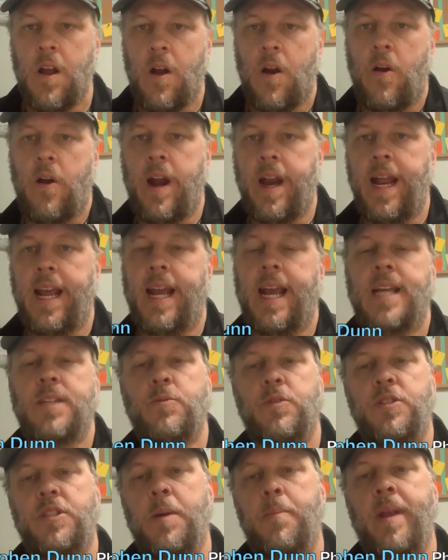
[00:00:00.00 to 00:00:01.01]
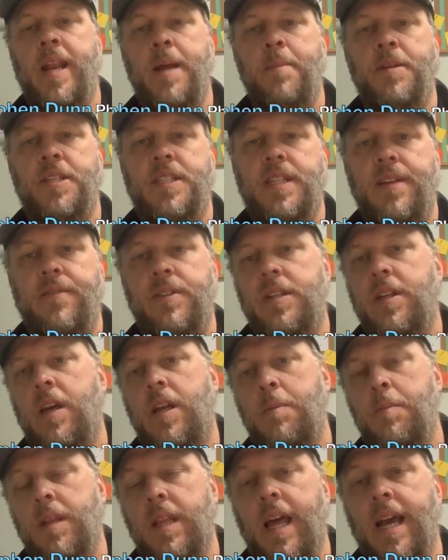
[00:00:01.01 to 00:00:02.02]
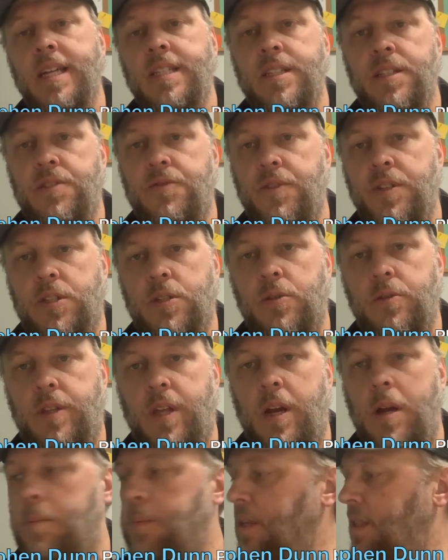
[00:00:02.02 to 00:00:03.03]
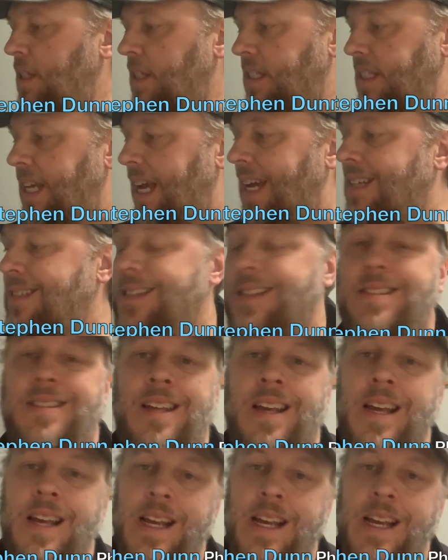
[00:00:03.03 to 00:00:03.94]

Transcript: All right, hey guys, what's up? My name is Stephen Dunn. I'm a licensed physical therapist in Texas,